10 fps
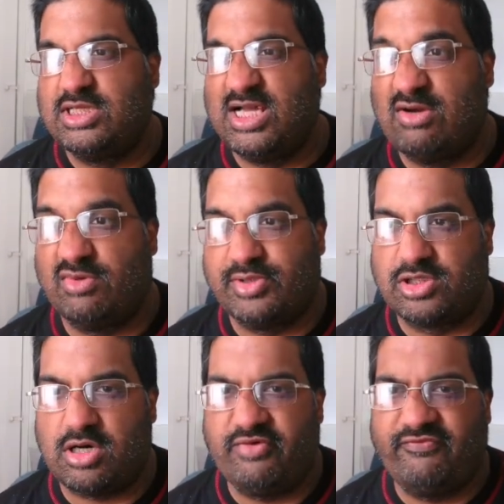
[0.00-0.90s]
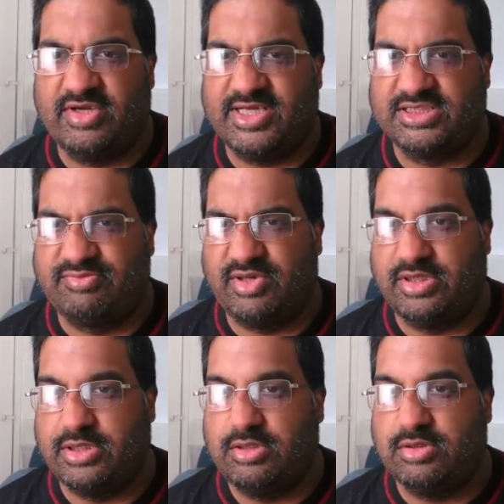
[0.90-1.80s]
and will be co-financed by
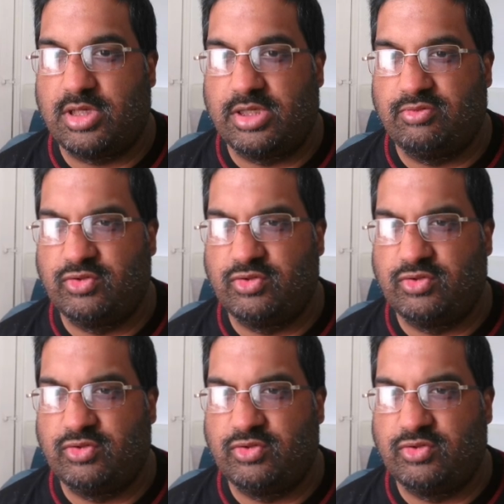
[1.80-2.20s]
New Line,